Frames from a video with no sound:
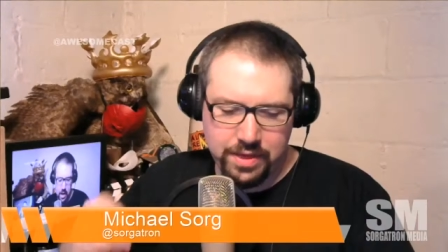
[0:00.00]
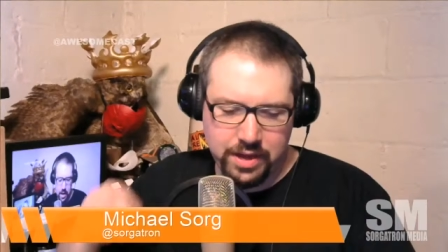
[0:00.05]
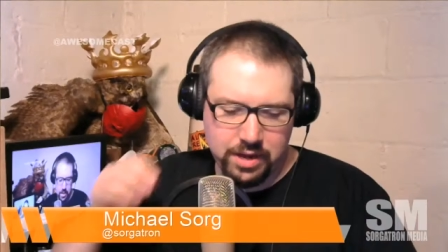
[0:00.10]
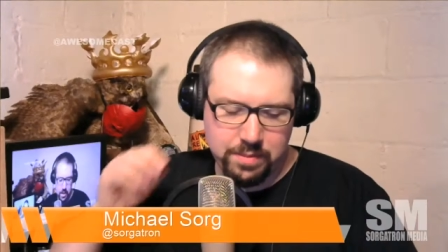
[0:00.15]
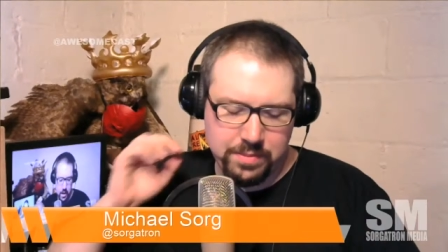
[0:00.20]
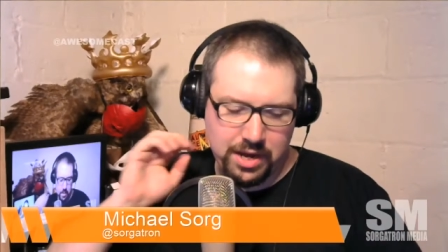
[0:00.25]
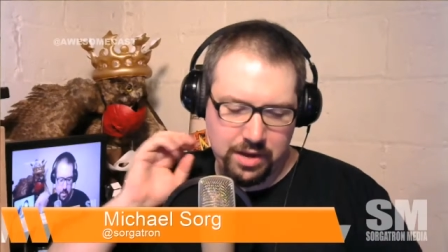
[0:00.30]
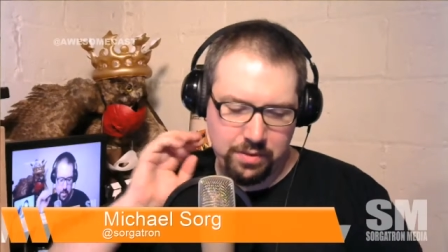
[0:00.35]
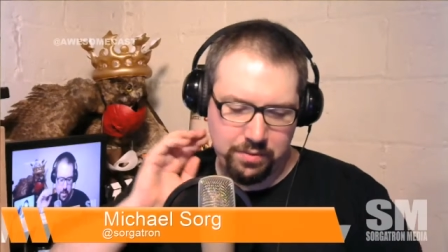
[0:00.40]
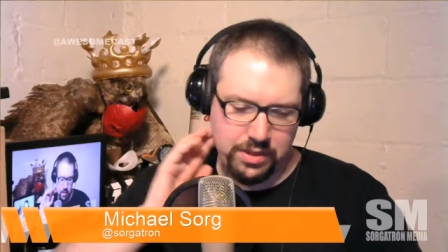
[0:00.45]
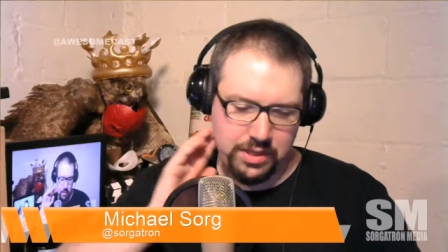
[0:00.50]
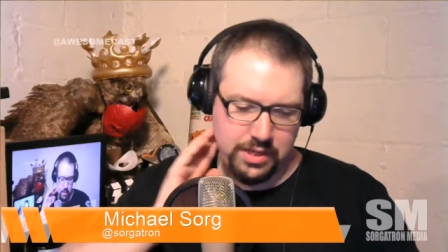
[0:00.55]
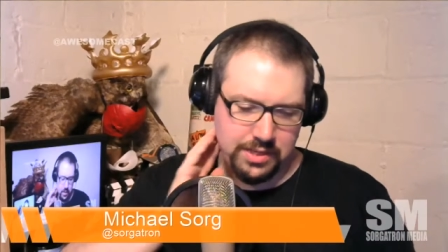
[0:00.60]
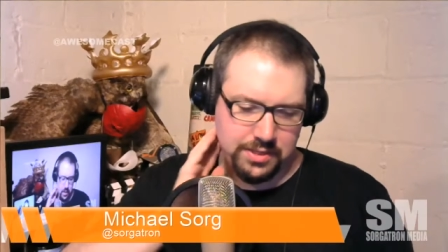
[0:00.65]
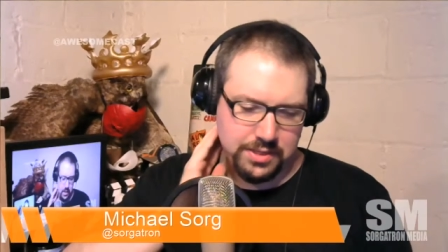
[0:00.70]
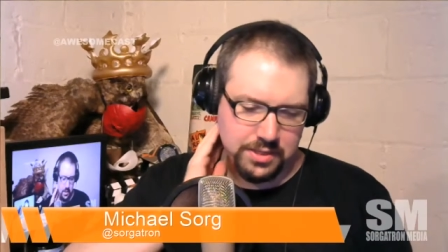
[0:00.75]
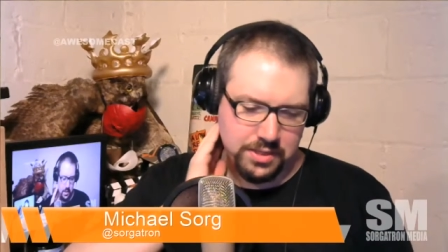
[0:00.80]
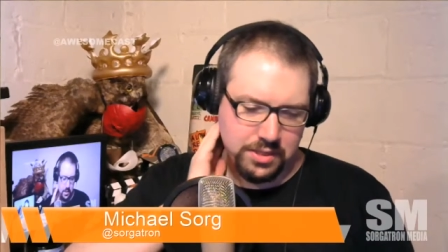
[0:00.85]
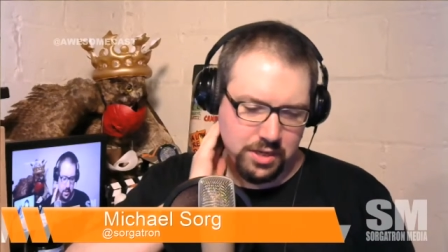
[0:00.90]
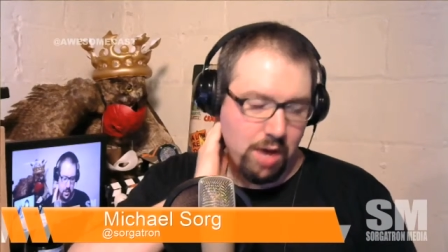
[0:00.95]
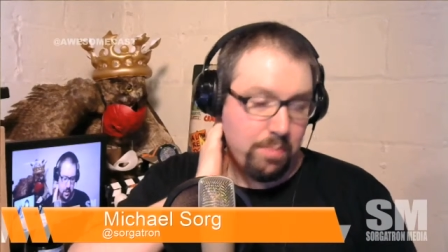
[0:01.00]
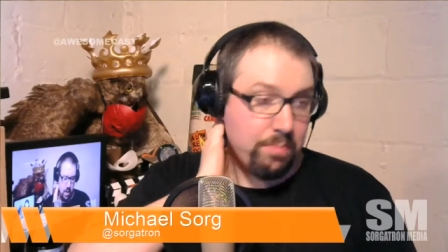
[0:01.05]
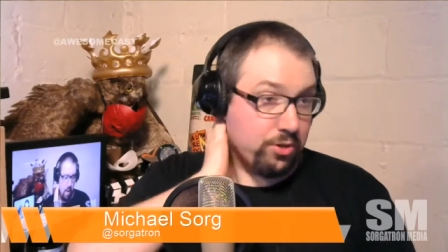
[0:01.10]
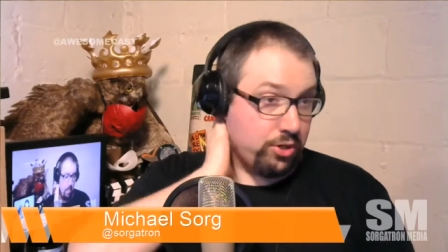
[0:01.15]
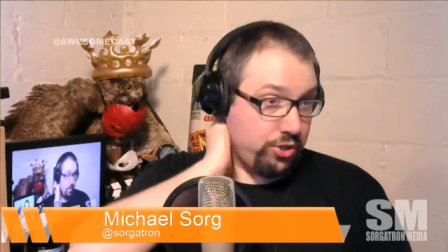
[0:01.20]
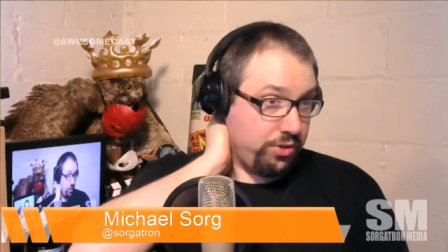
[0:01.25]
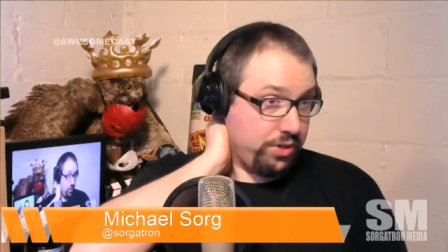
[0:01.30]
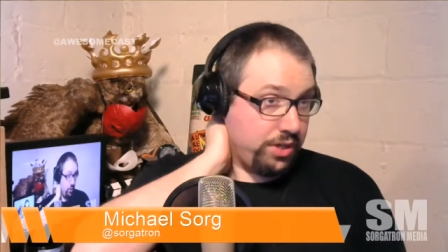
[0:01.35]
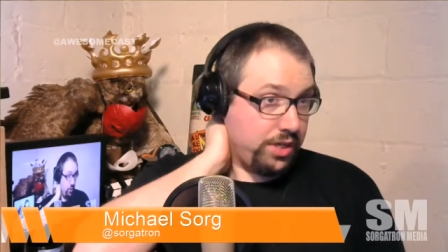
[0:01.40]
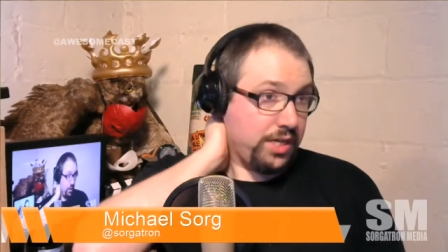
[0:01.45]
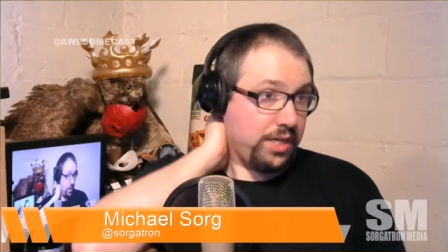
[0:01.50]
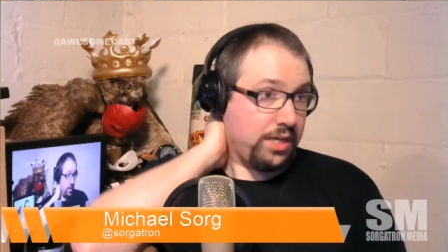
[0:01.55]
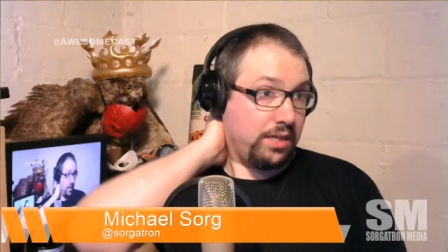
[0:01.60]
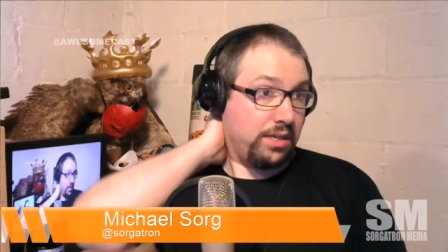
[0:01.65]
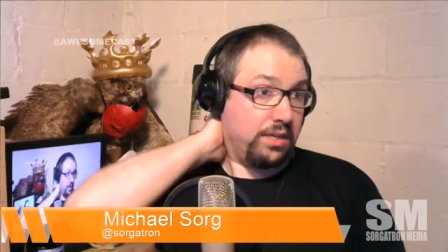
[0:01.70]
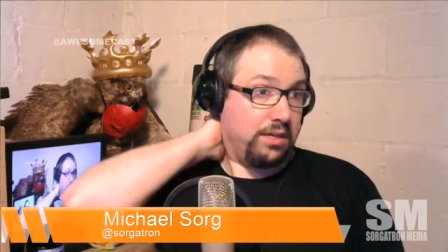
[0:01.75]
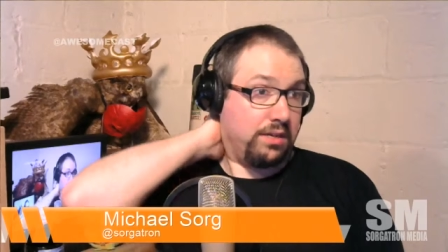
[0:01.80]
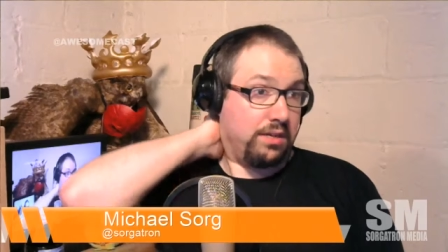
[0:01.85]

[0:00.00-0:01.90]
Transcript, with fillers: think about with this as an opportunity